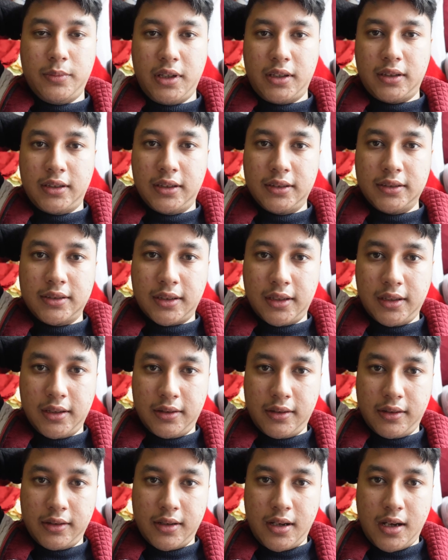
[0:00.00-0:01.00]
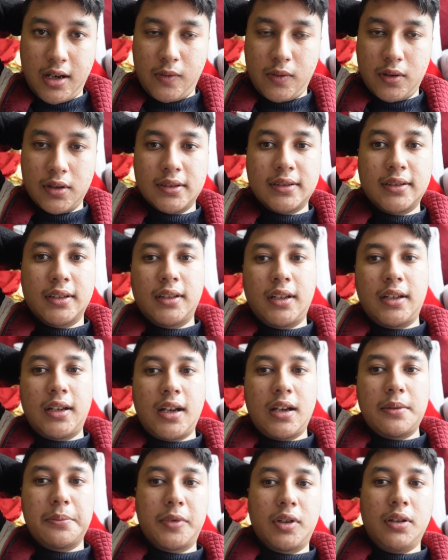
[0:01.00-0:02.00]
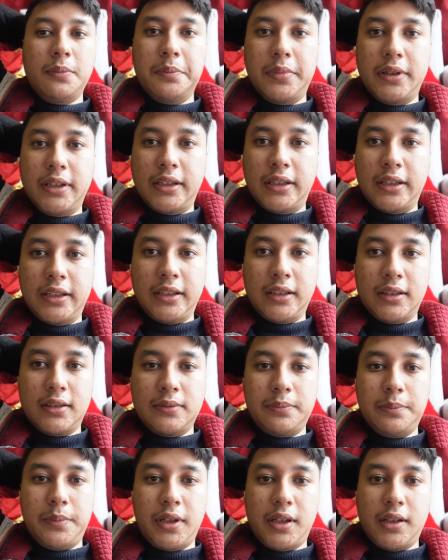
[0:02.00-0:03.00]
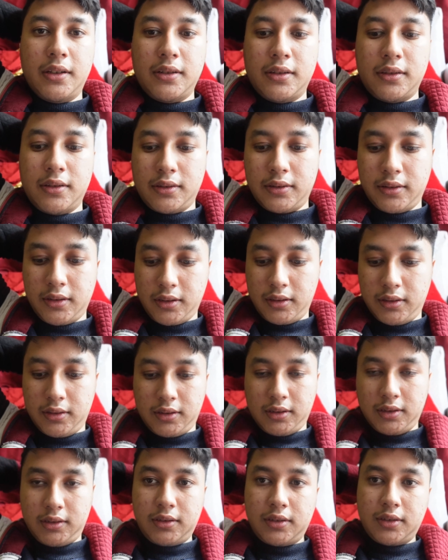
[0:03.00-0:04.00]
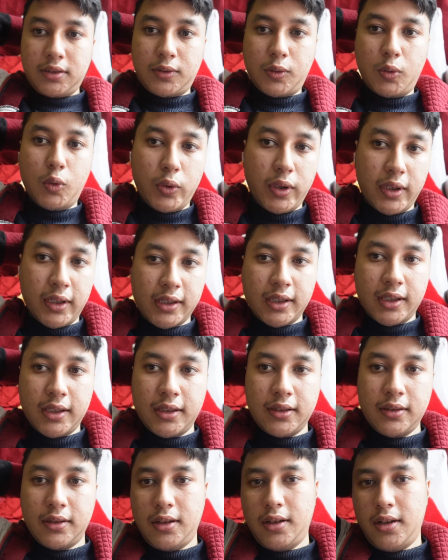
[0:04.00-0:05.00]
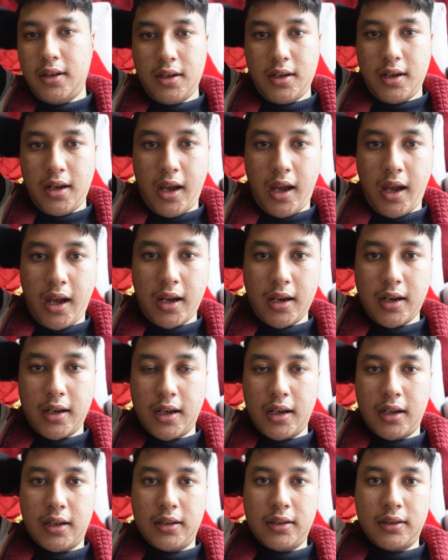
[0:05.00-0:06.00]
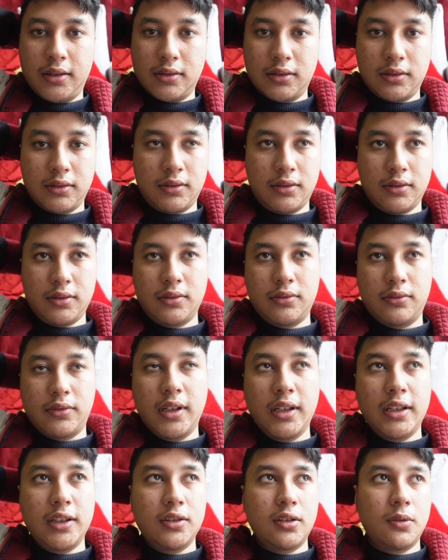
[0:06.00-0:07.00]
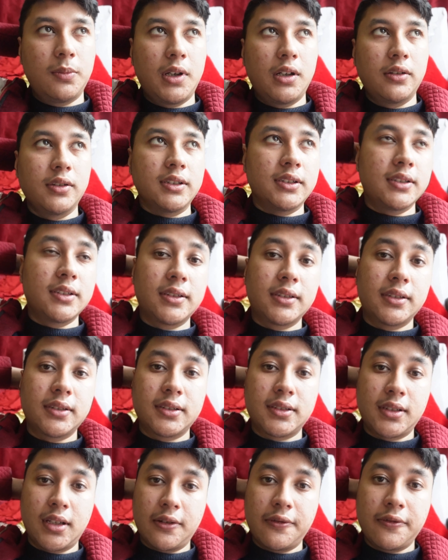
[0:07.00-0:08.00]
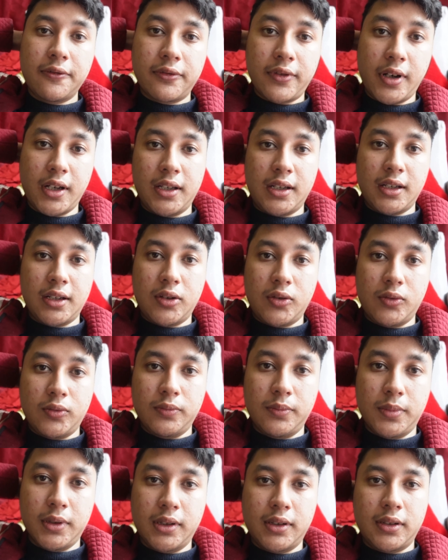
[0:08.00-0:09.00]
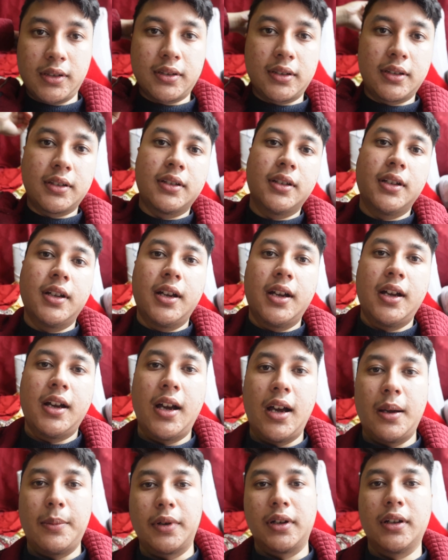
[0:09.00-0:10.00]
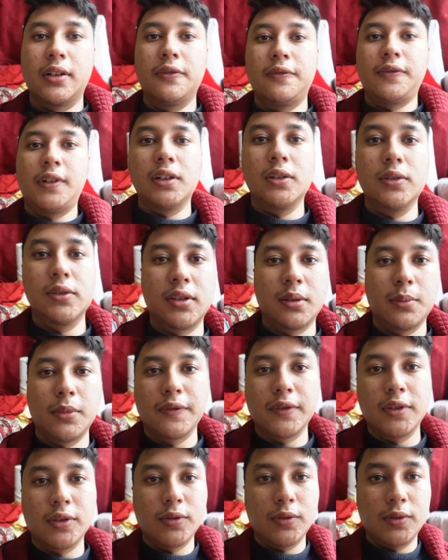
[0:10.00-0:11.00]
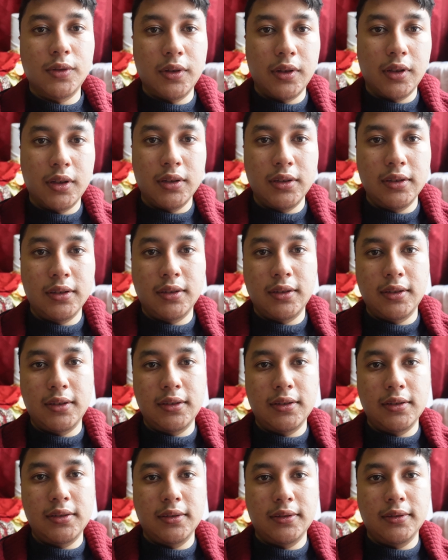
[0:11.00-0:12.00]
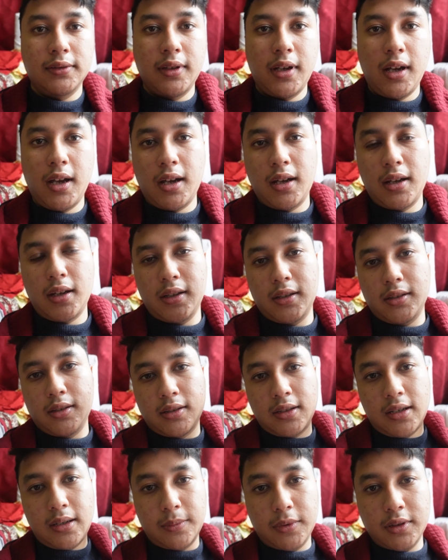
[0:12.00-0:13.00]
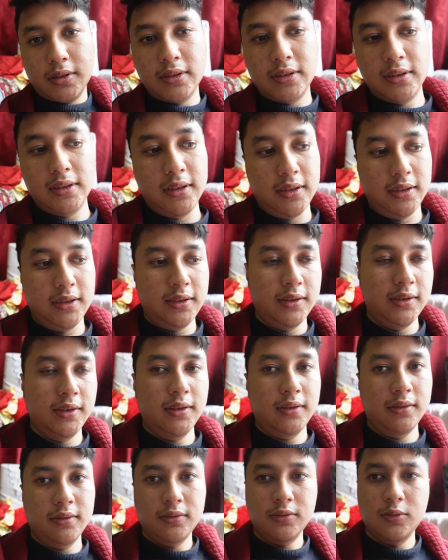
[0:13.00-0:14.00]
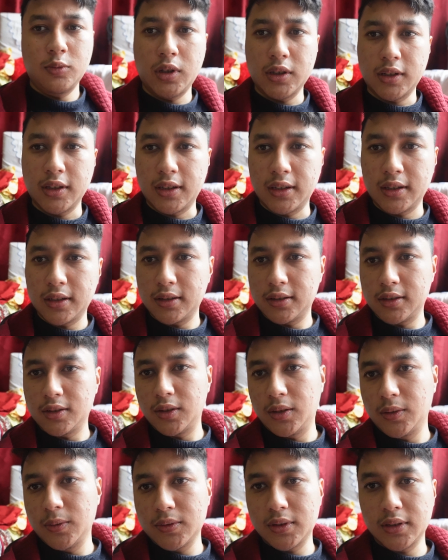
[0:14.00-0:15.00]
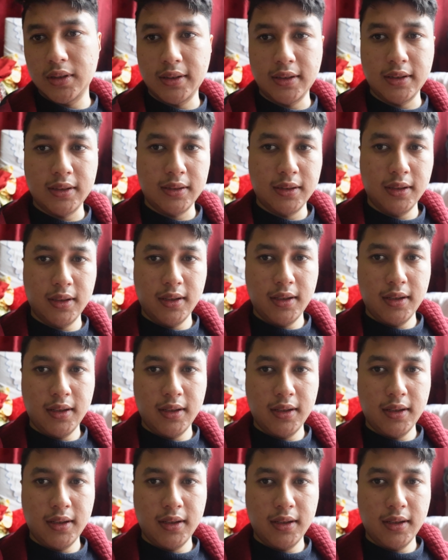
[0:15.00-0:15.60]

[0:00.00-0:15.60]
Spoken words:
make things clear, I want to say that I'm completely a beginner in this coding thing, and I don't really know about this stuff right now, but I'm gonna follow some of the tutorials and I'm gonna see what it usually